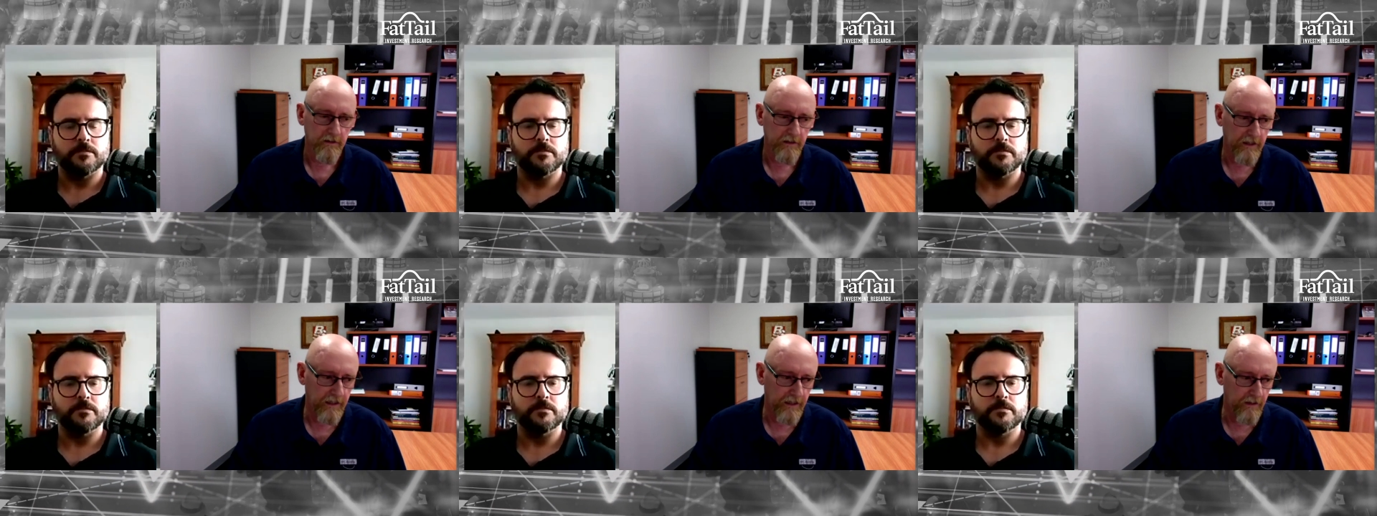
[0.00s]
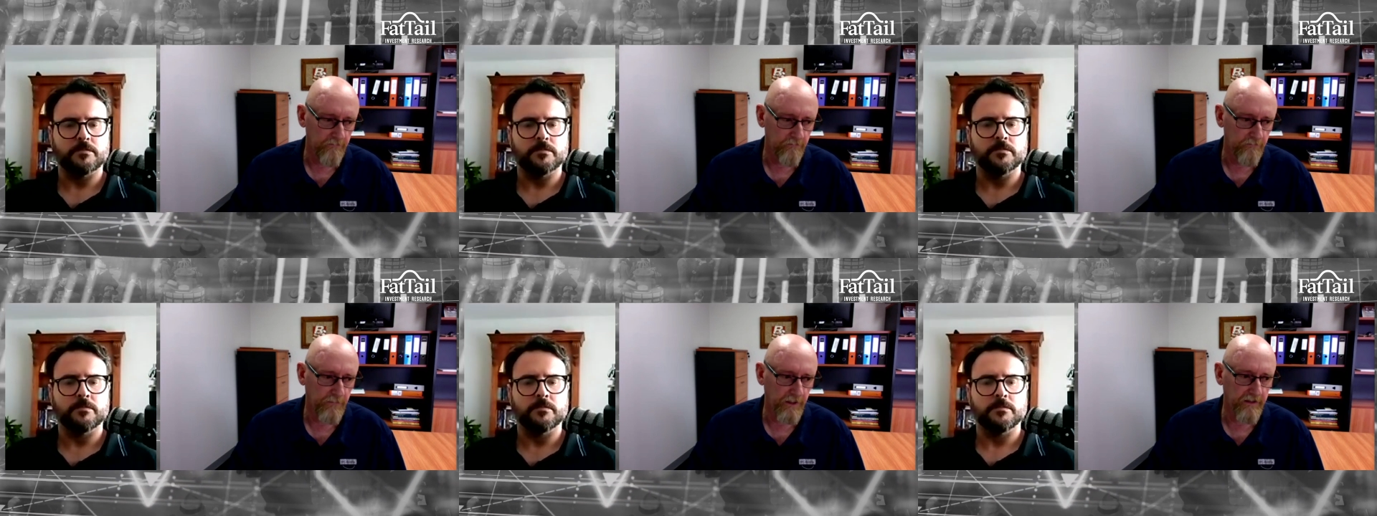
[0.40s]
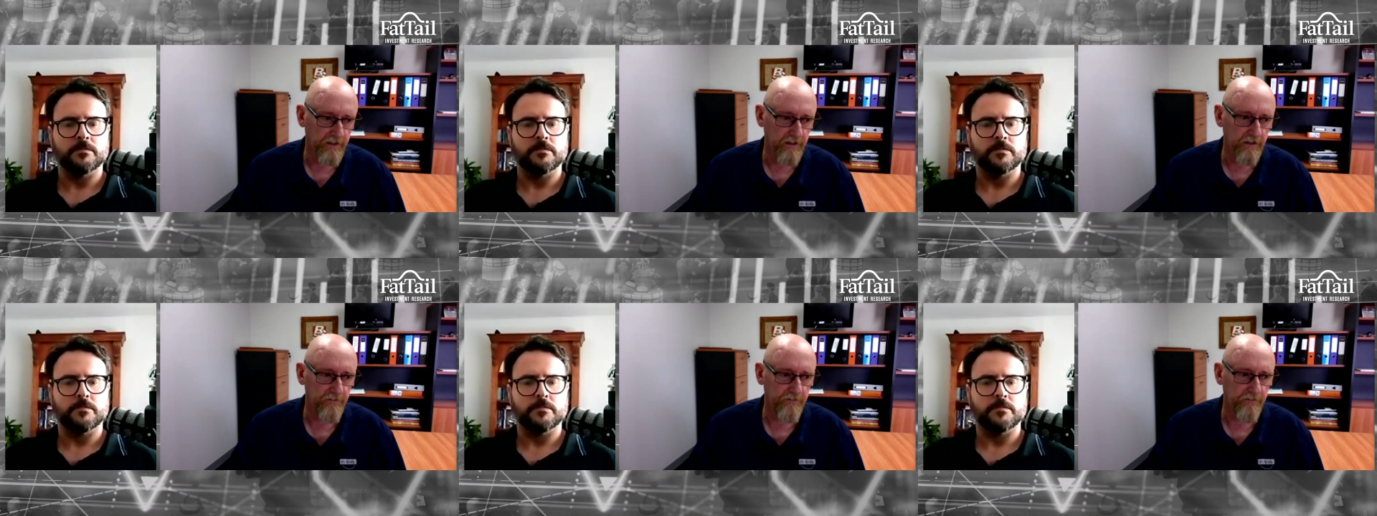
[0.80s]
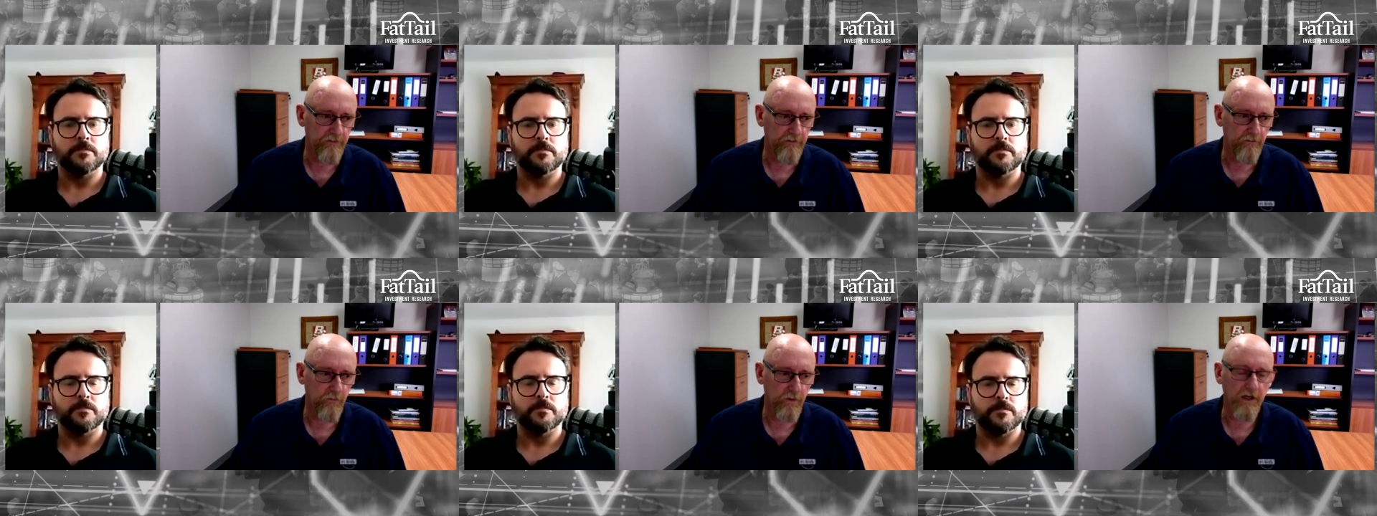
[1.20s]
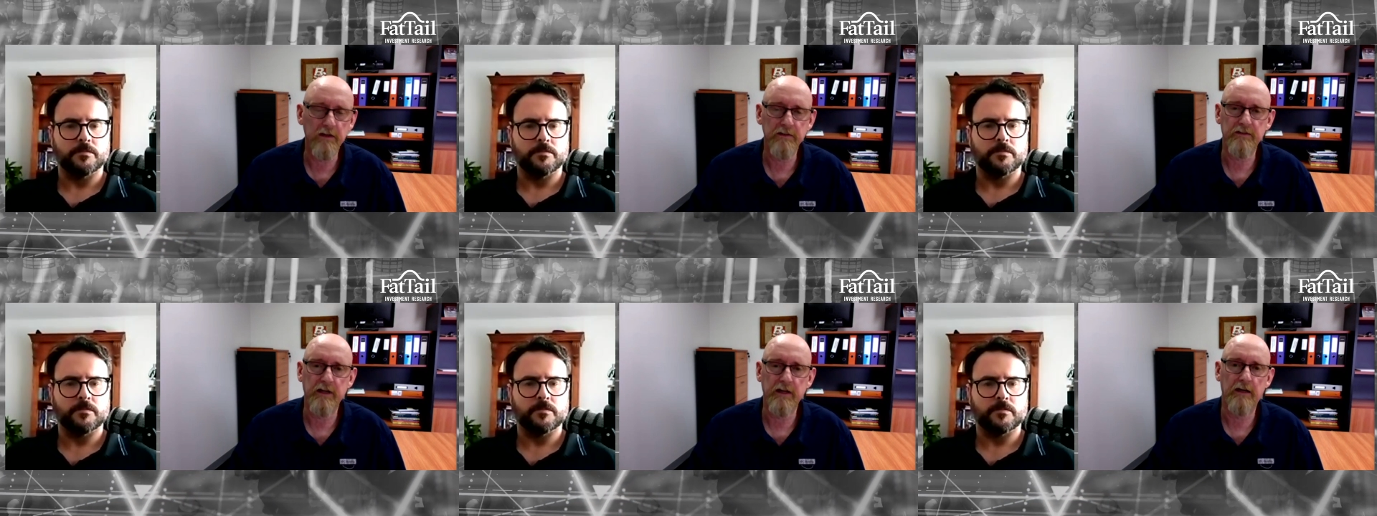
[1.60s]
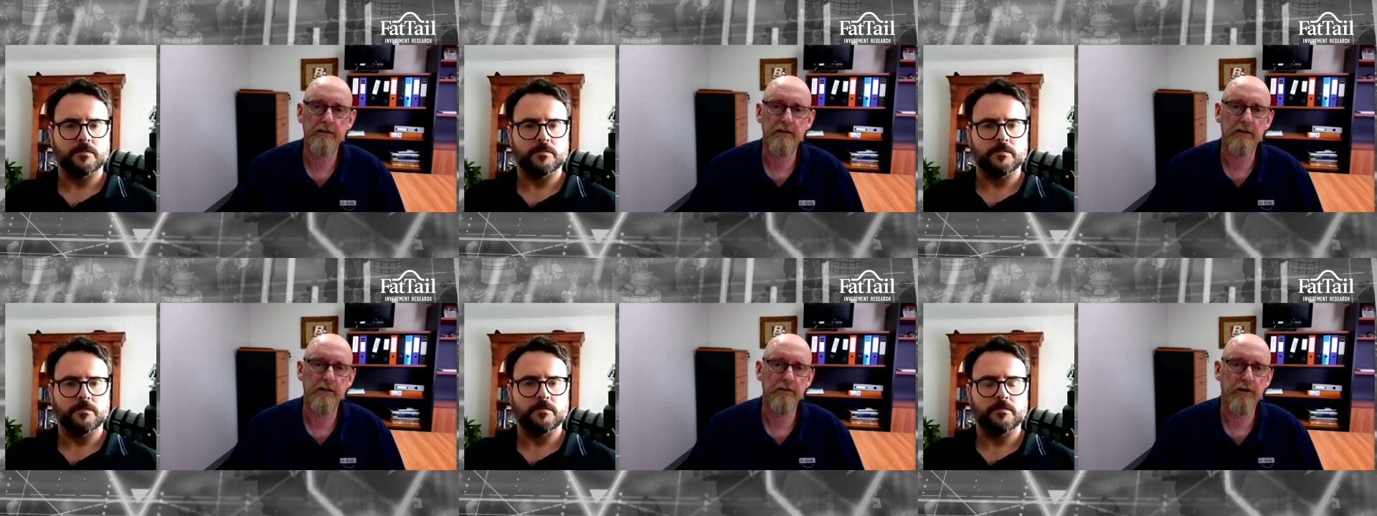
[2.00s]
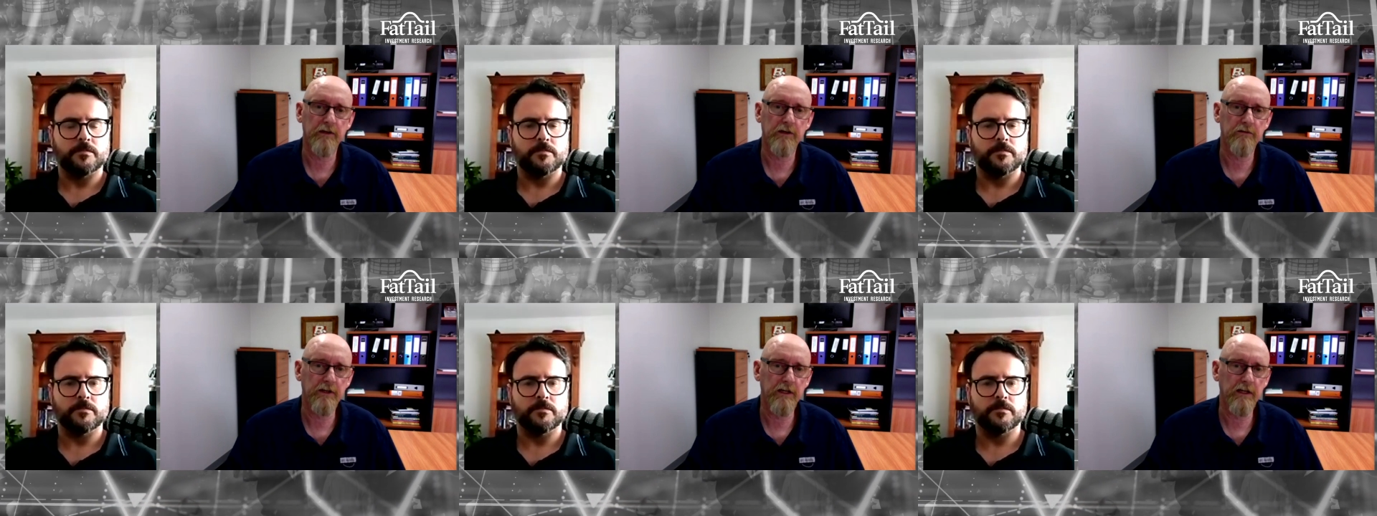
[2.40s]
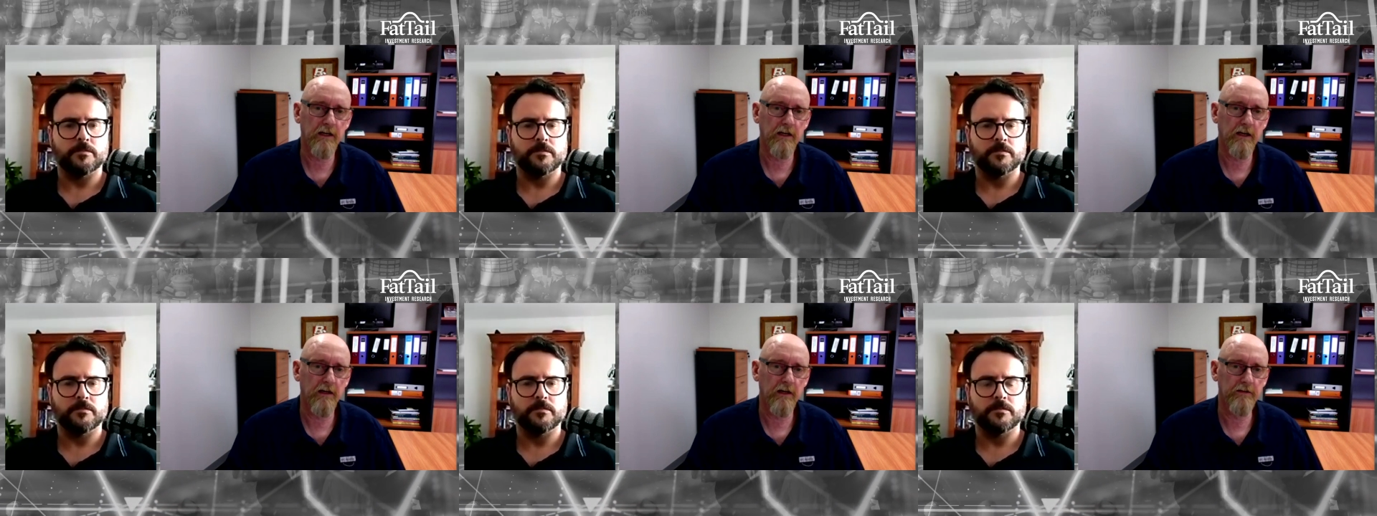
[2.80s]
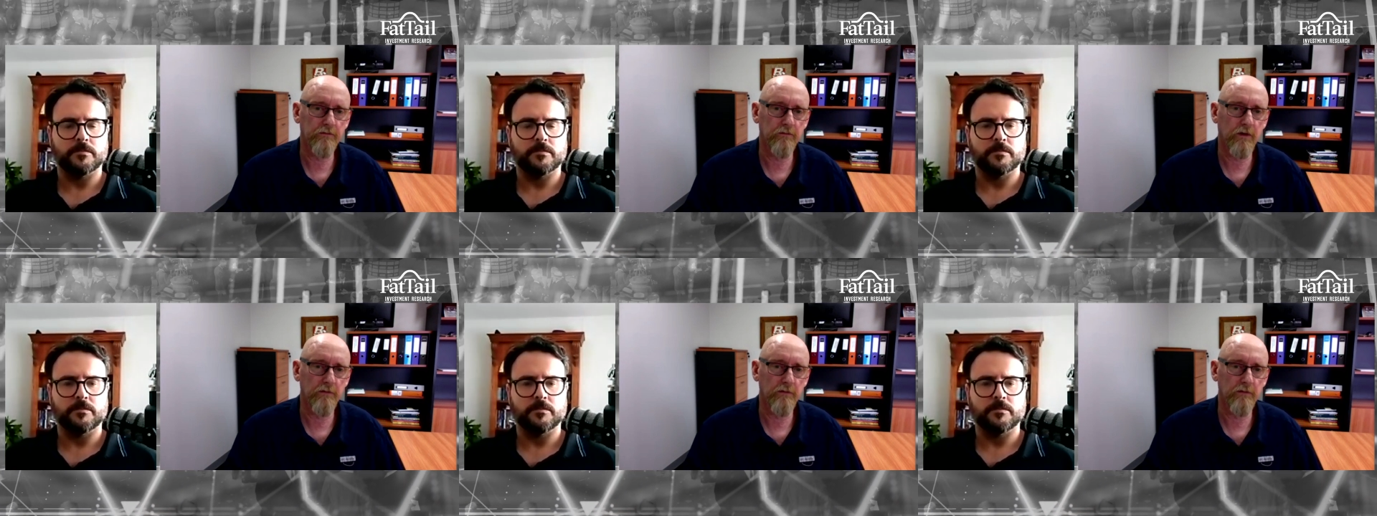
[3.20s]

Speaker 1: Uh, but if when I started, if I'd realised what